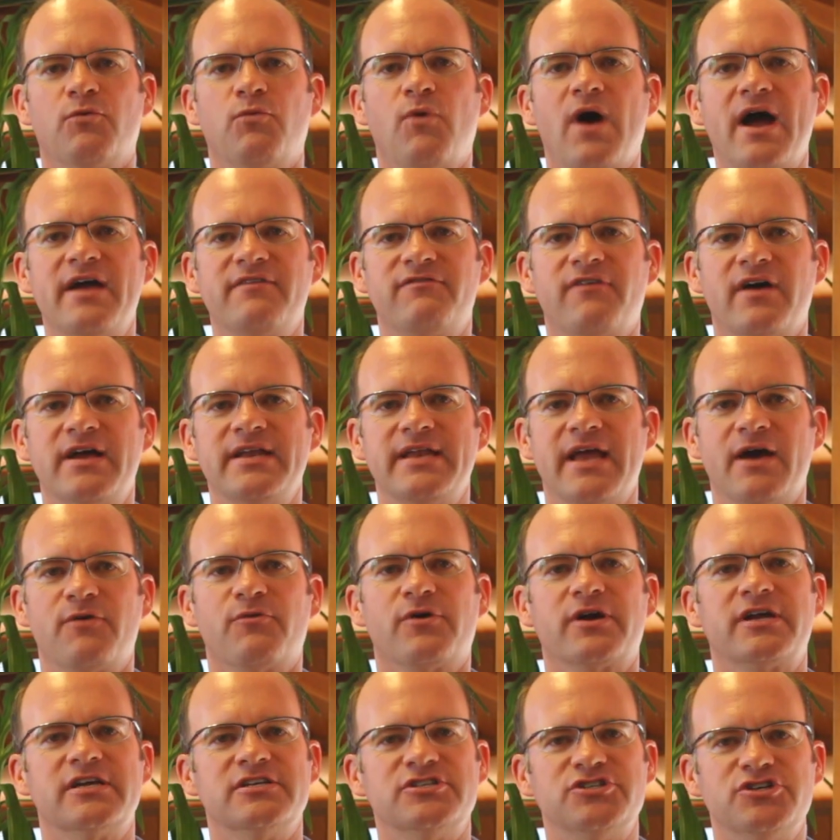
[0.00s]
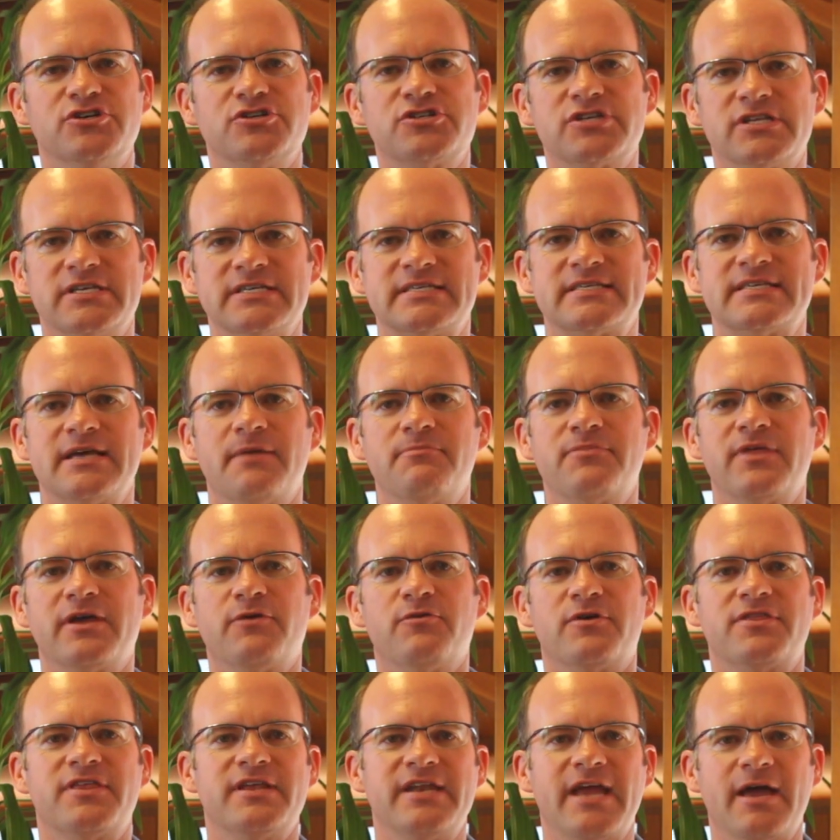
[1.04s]
Wi-Fi network is usually
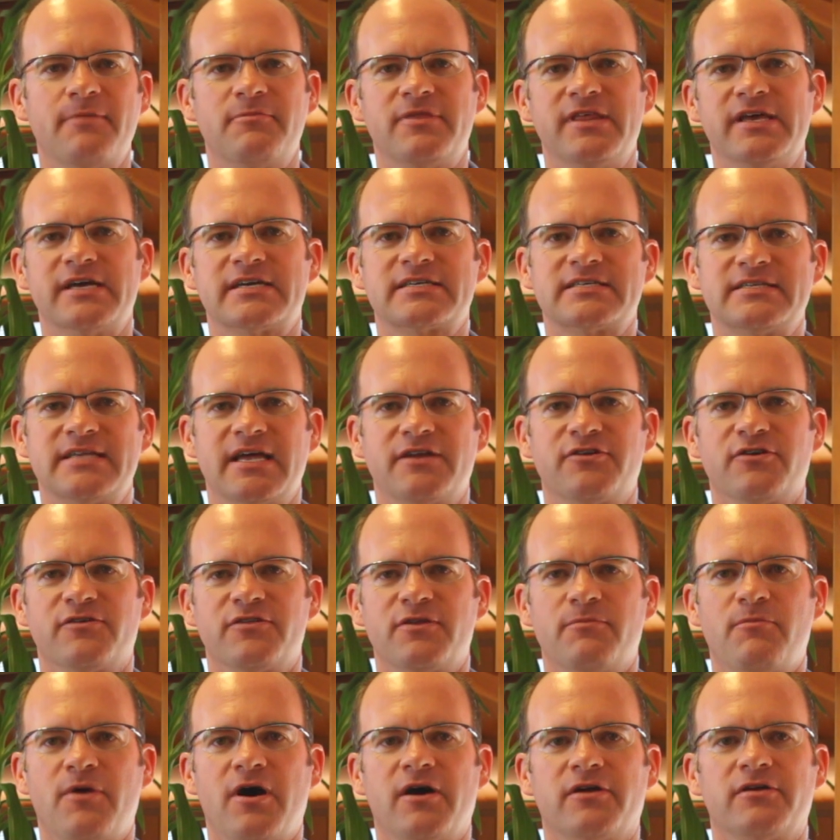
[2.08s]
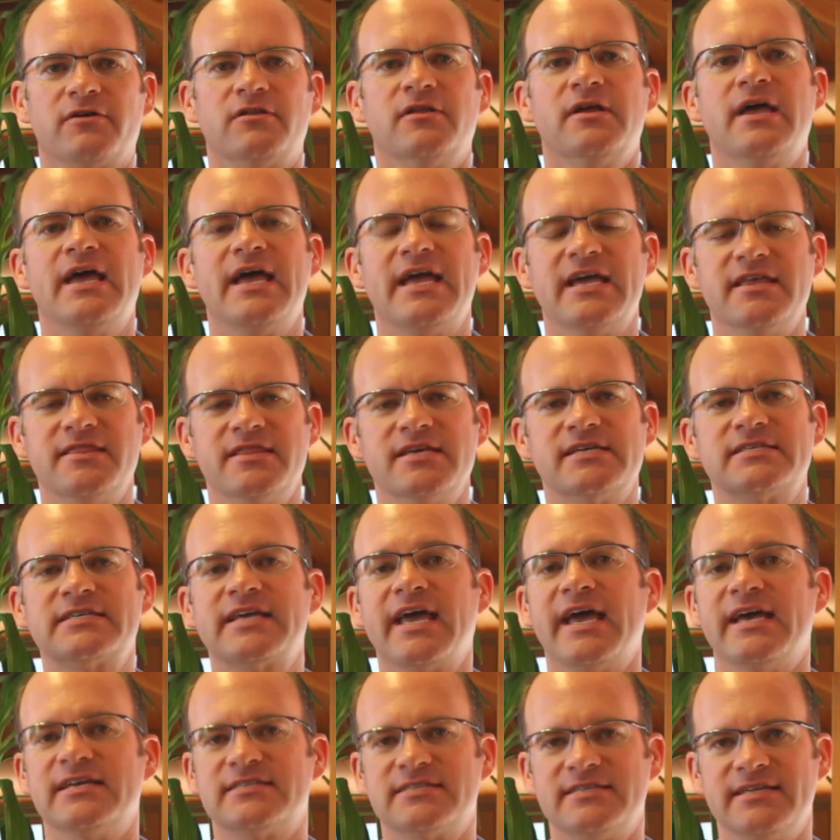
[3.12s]
something with the name of the extender or the model, in this
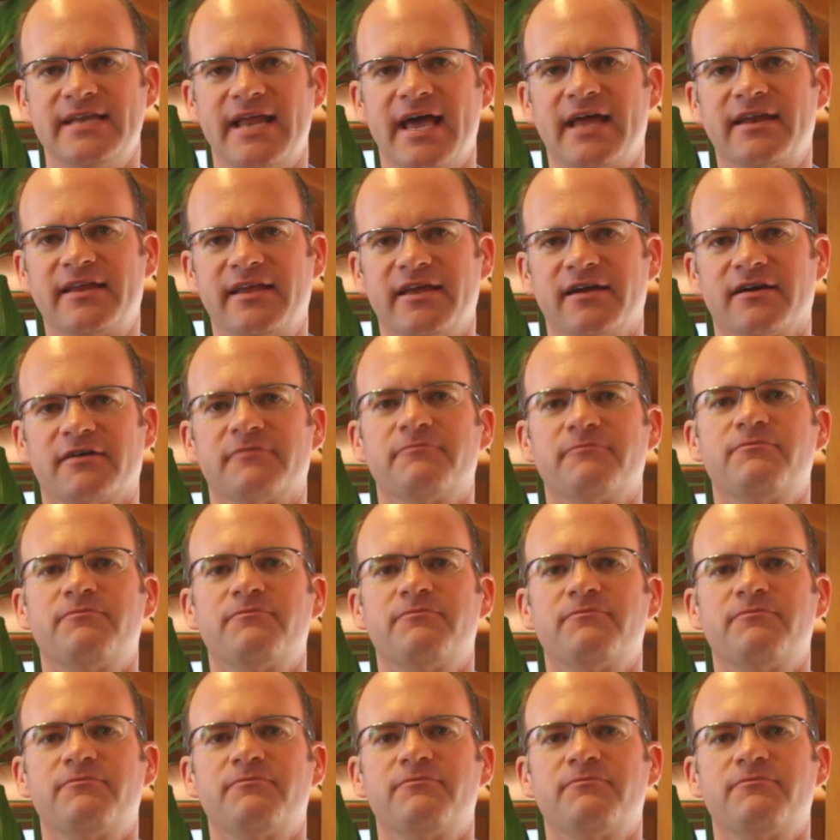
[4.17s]
case Netgear.